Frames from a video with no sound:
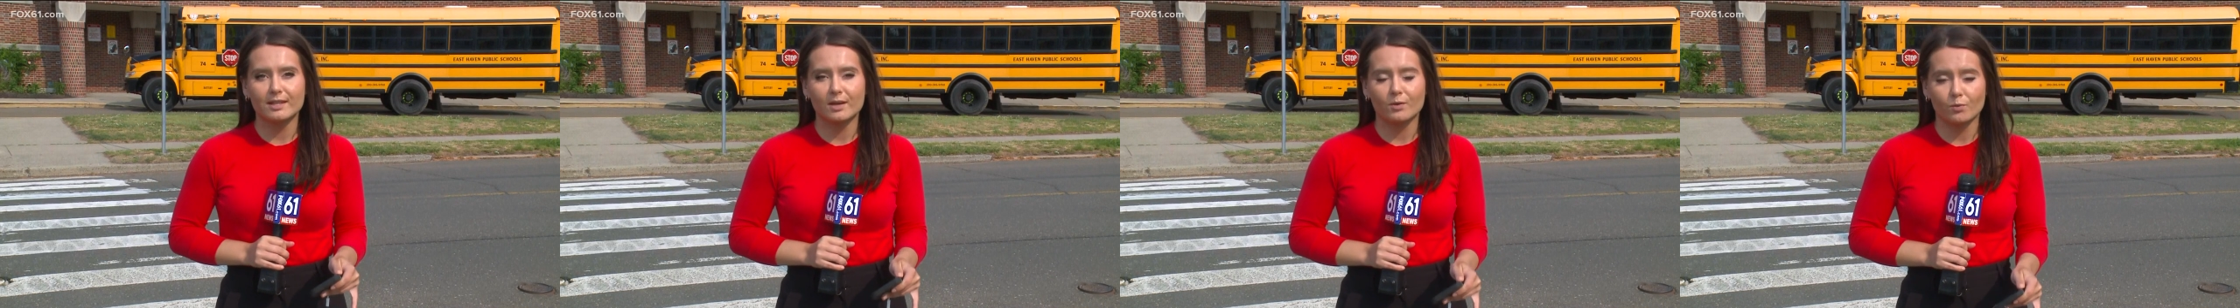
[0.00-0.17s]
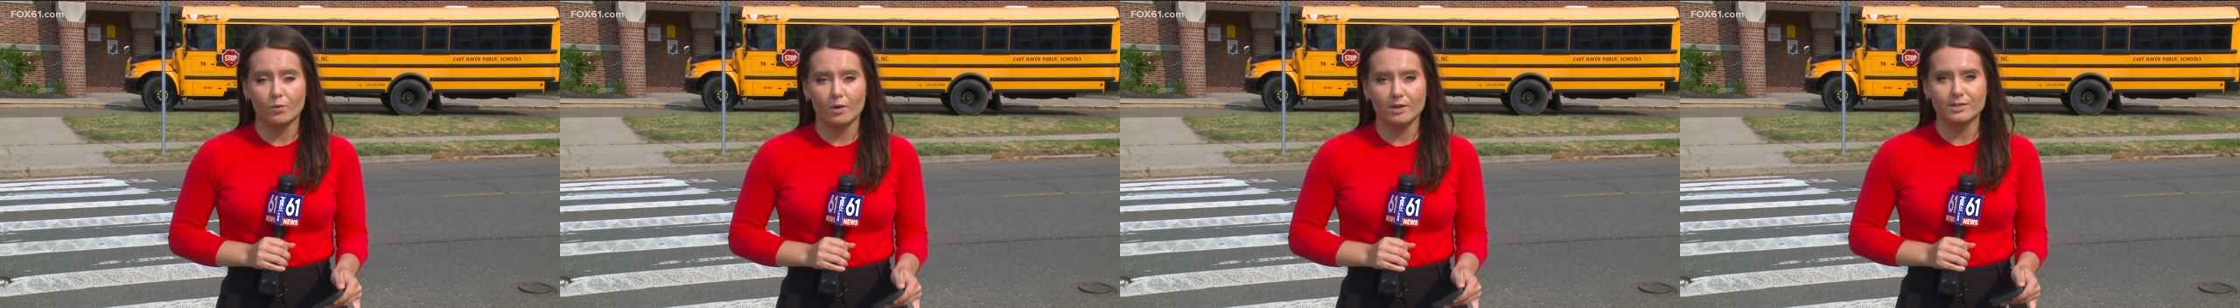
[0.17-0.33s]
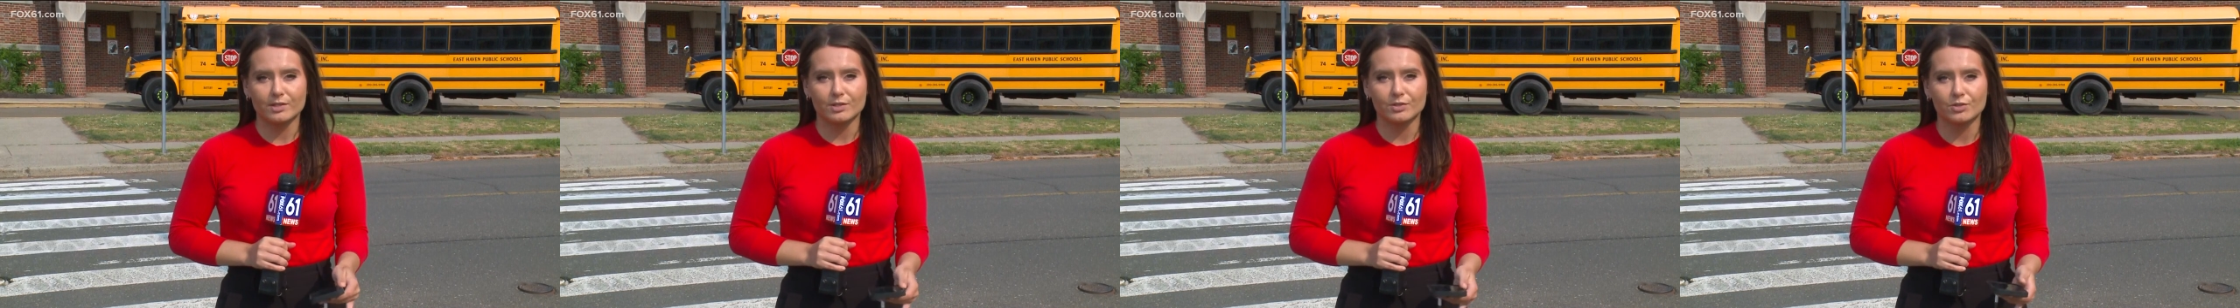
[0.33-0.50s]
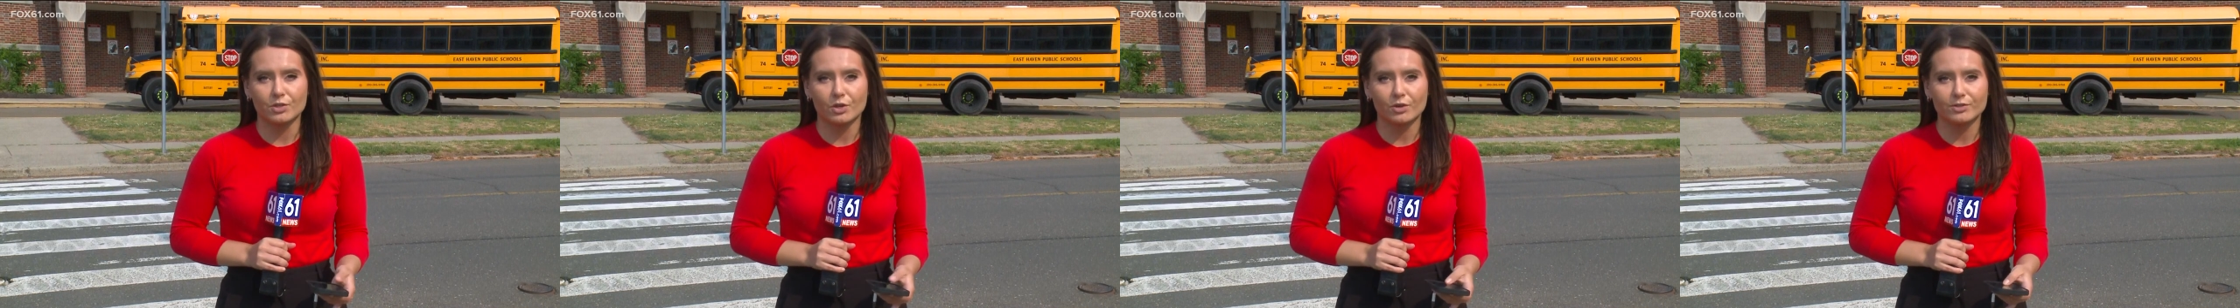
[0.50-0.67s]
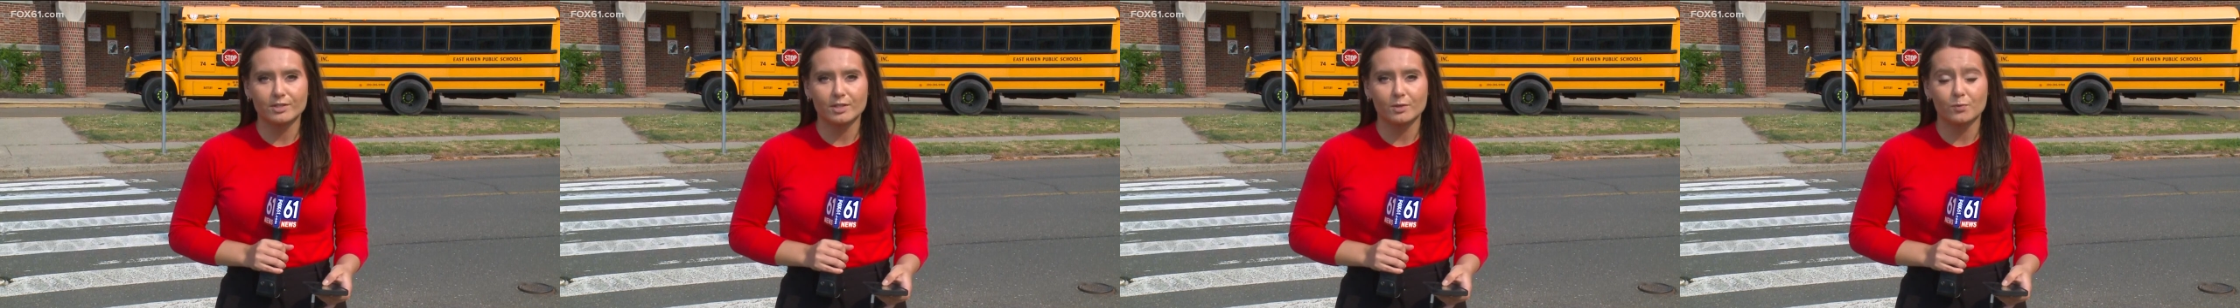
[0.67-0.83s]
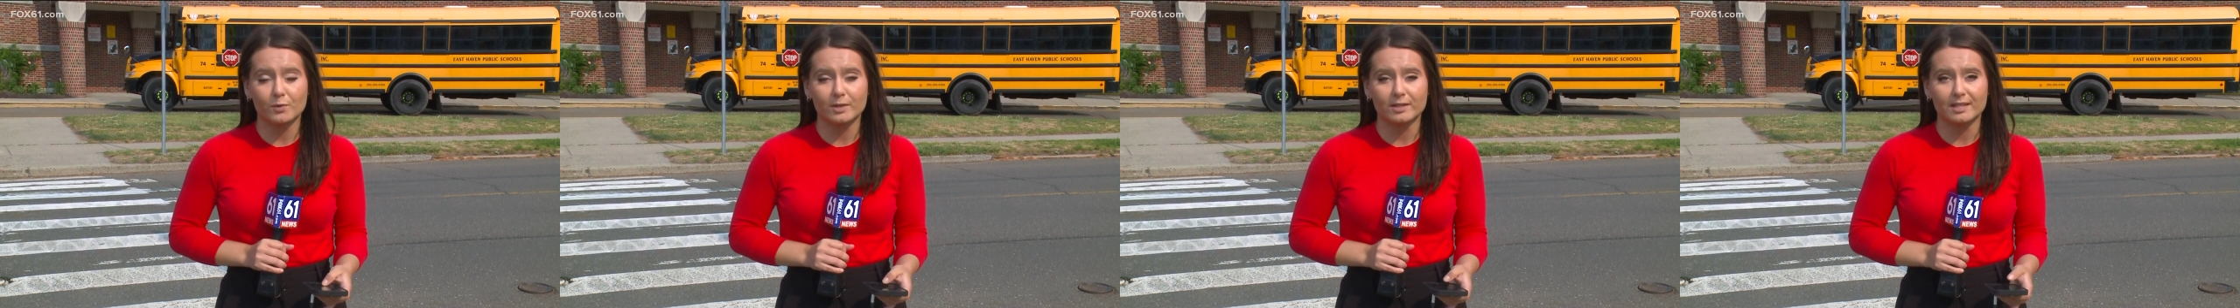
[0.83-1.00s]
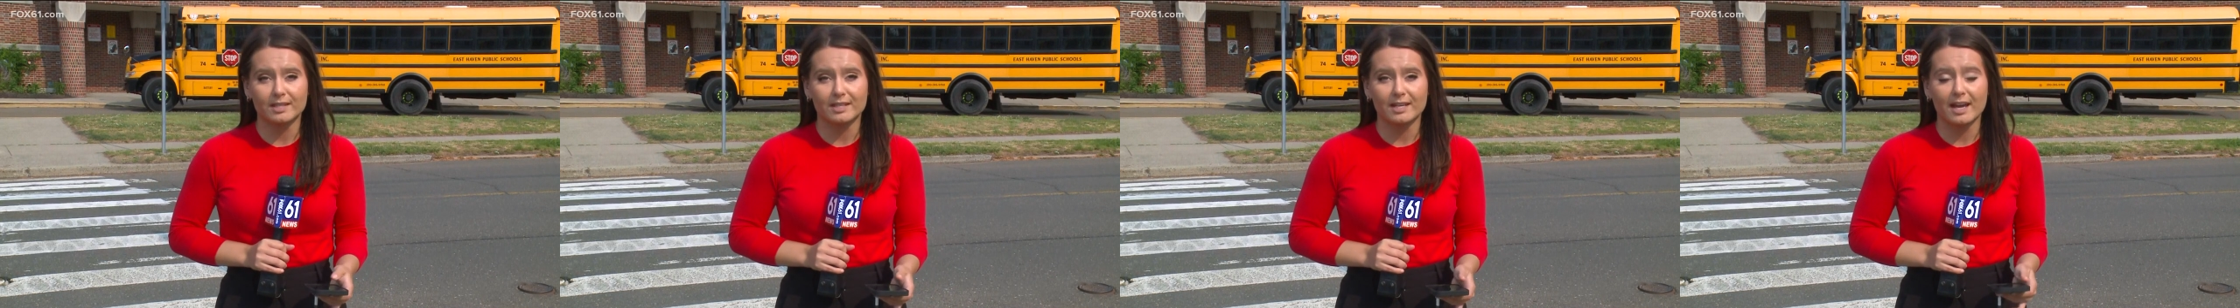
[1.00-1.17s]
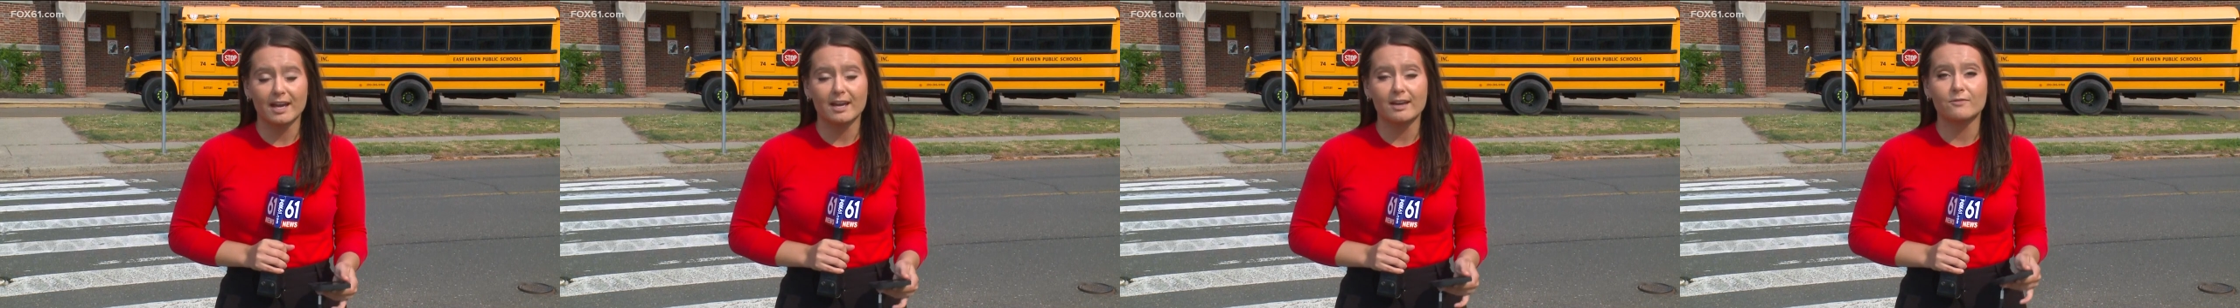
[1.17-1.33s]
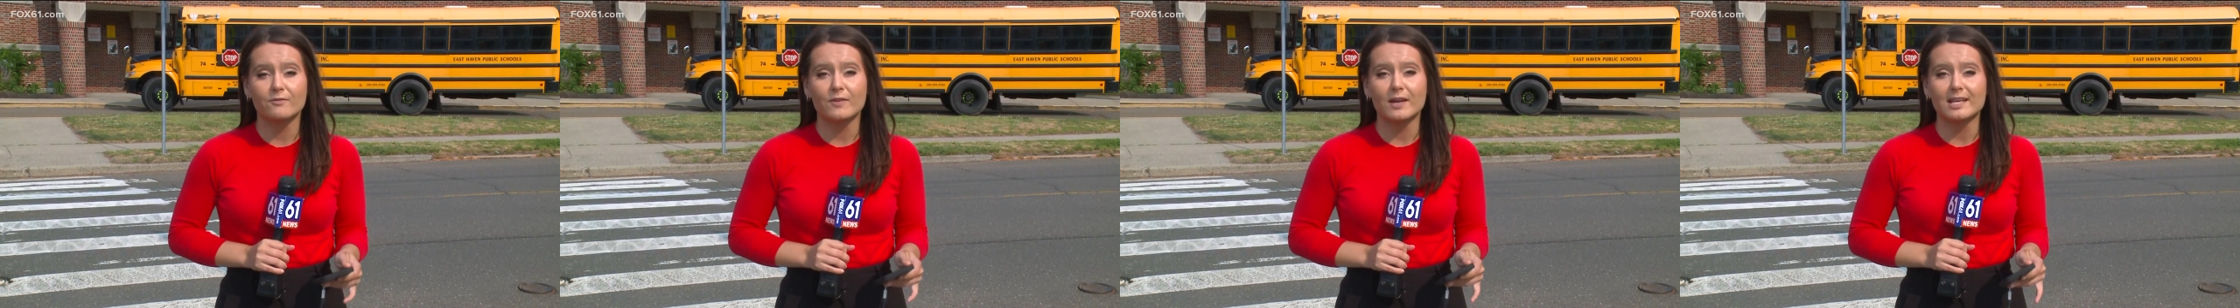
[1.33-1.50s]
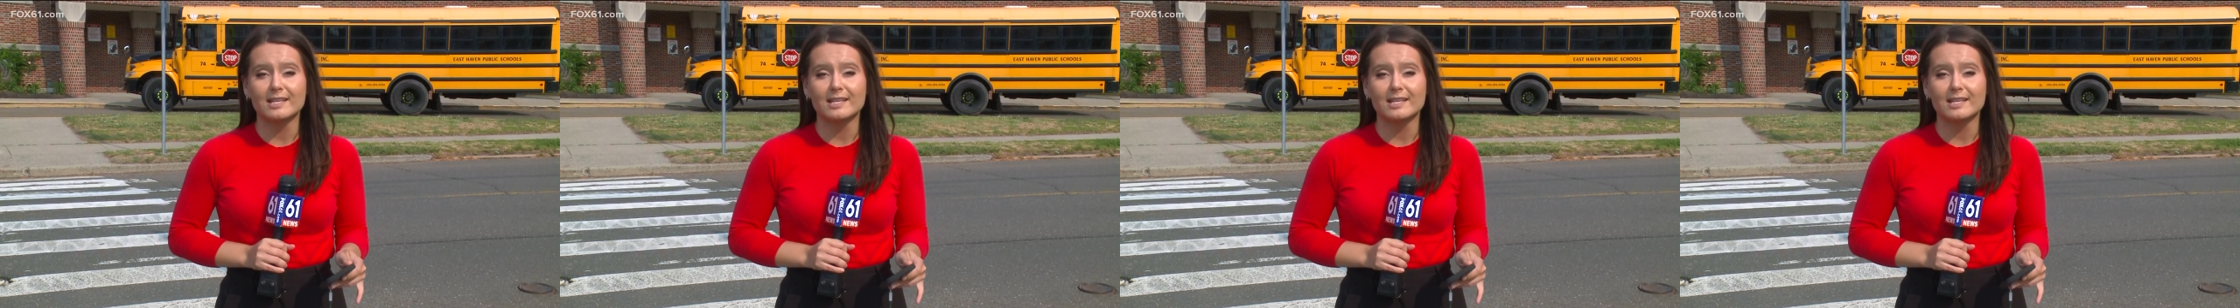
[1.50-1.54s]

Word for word: that was assaulted with the knife